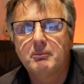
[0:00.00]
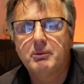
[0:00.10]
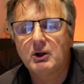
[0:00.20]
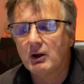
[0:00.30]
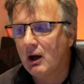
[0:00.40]

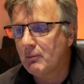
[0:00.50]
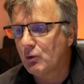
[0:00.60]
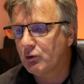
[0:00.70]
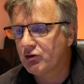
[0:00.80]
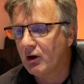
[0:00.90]
but I'm
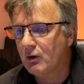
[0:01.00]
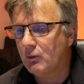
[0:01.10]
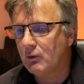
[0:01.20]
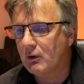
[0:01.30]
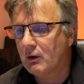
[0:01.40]

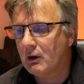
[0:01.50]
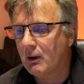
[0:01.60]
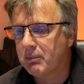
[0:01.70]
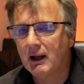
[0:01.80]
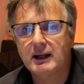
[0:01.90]
also
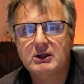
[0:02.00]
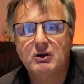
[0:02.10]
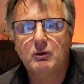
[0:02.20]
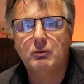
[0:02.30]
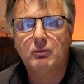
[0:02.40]
playing
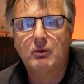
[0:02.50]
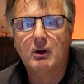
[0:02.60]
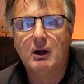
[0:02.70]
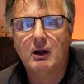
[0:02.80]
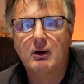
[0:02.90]
you
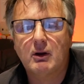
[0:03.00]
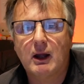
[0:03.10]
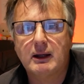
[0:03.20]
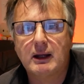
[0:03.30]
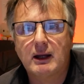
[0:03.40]

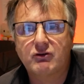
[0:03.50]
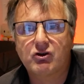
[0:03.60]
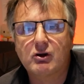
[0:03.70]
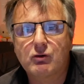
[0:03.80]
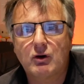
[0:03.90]
a
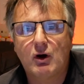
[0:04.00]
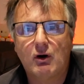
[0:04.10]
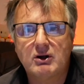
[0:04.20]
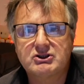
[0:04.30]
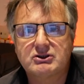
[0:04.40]

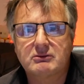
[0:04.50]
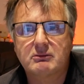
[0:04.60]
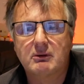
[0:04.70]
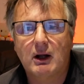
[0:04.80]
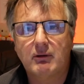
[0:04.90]
synchronized
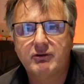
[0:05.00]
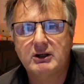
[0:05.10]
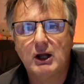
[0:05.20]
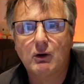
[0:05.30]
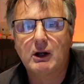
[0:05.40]

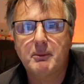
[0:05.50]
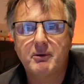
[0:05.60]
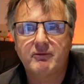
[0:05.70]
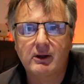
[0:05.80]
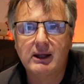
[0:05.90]
video clip
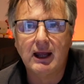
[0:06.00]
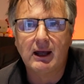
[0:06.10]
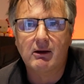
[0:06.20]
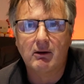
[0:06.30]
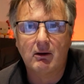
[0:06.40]
of the
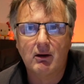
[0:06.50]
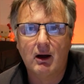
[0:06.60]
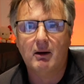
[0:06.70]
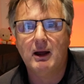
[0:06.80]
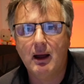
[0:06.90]
gig
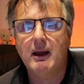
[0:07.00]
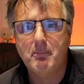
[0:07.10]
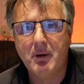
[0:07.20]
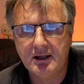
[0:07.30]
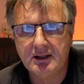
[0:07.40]

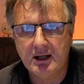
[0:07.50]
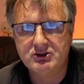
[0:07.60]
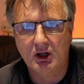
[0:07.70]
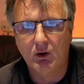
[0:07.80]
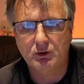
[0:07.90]
embedded
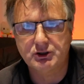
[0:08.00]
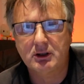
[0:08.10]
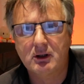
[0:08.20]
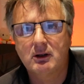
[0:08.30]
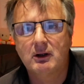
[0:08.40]
into Logic.